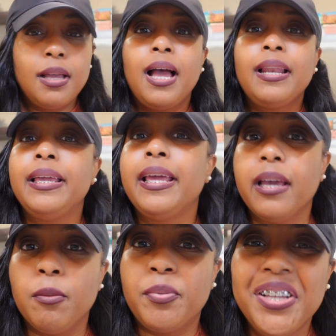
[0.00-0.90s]
I need
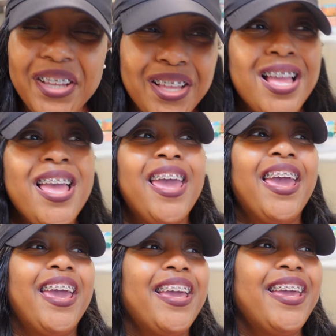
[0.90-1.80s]
help.
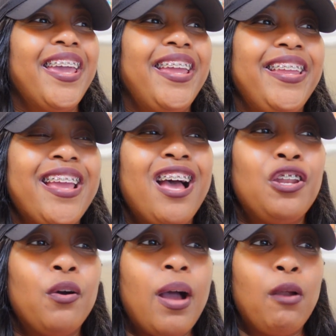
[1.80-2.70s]
And y'all
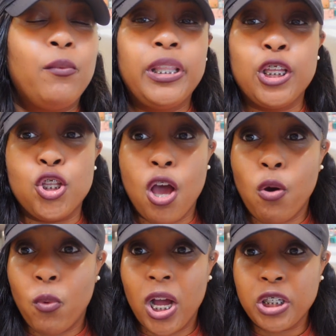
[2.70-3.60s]
know I really
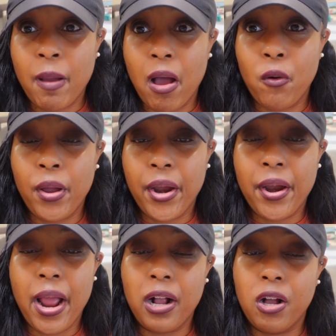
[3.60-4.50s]
don't wash my own
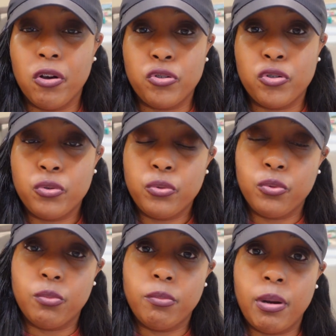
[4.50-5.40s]
hair. I go
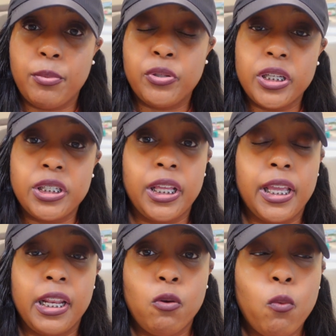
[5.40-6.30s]
to my beautician and
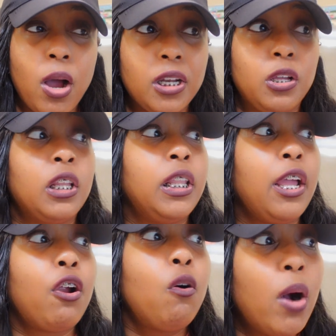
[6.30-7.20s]
get it washed and let
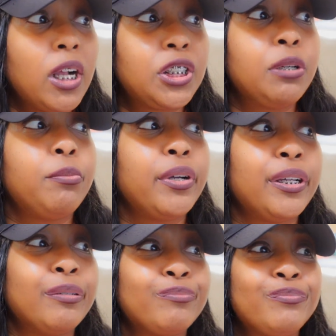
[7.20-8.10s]
her wash it,
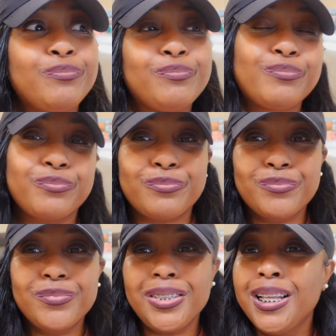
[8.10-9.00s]
but
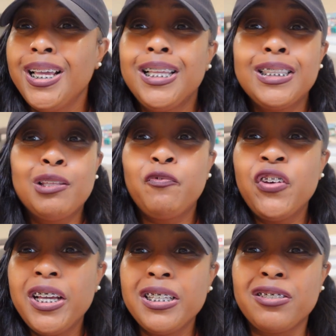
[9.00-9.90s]
the
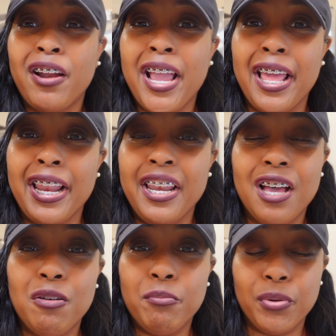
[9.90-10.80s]
funds are adding
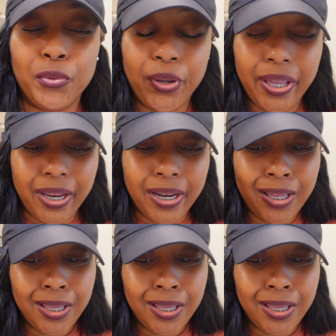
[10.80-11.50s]
up, boo, and